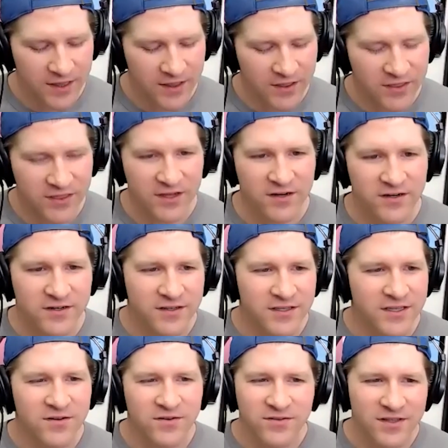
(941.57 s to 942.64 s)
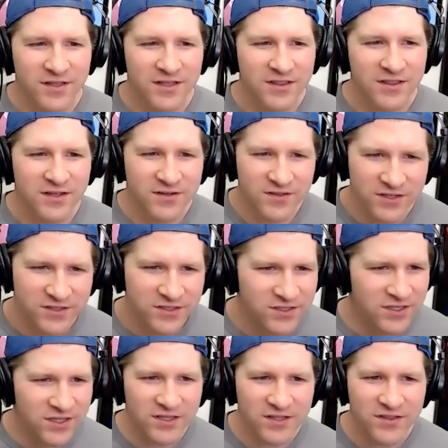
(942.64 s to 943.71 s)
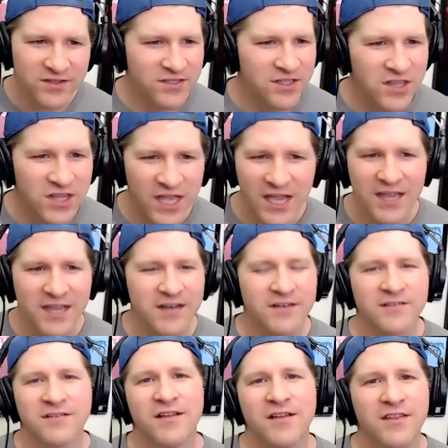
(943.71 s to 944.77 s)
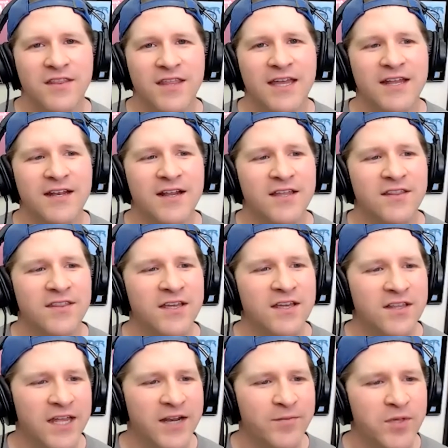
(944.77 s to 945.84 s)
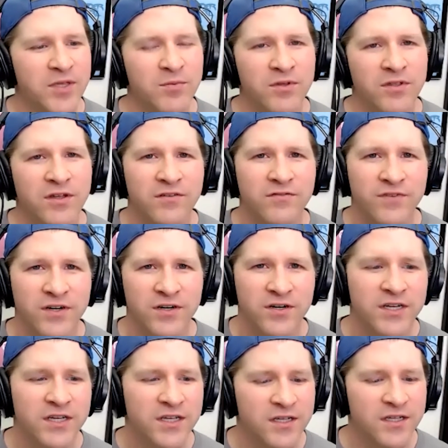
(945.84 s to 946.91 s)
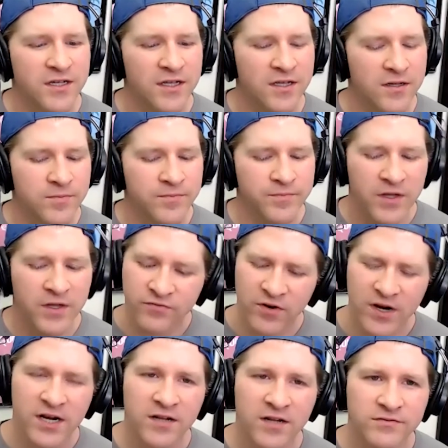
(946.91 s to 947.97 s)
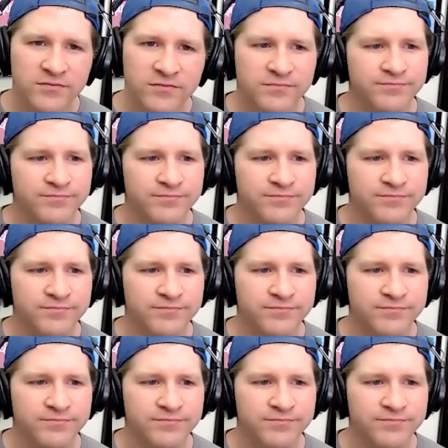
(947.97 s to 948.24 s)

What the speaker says: there's just there's a line that I think a lot of people are very afraid of.